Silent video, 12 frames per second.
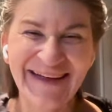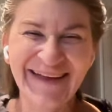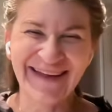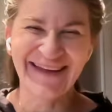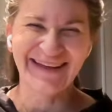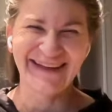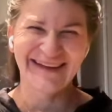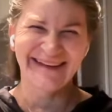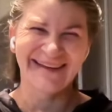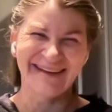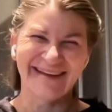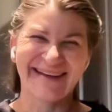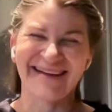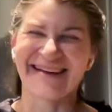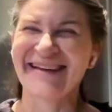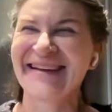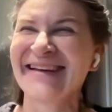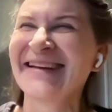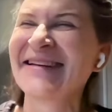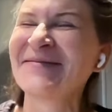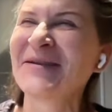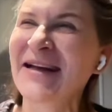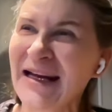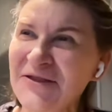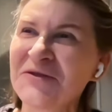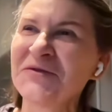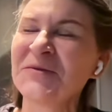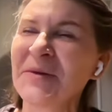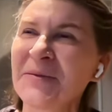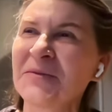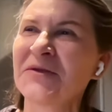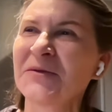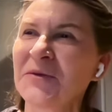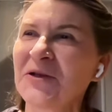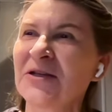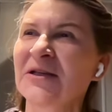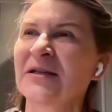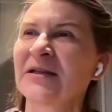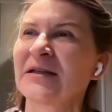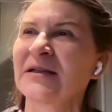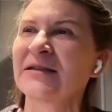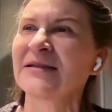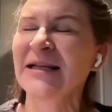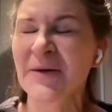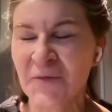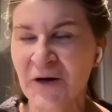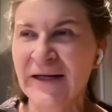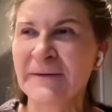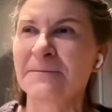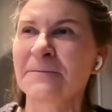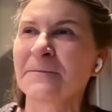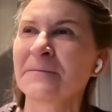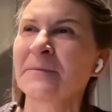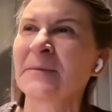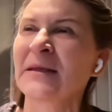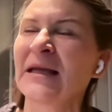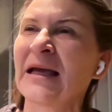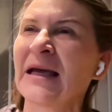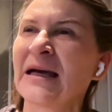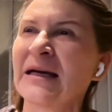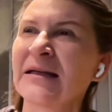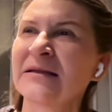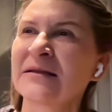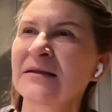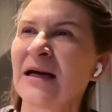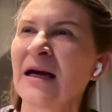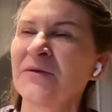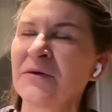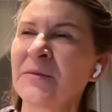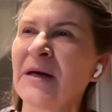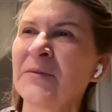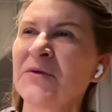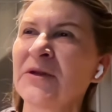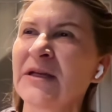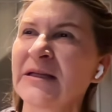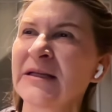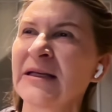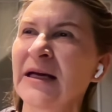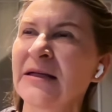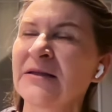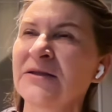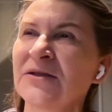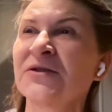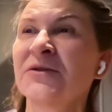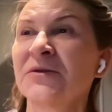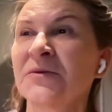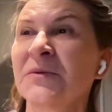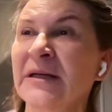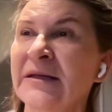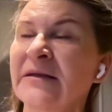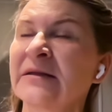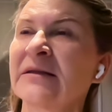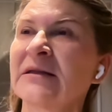but I do remember the book somewhat. And I remember that it had to do with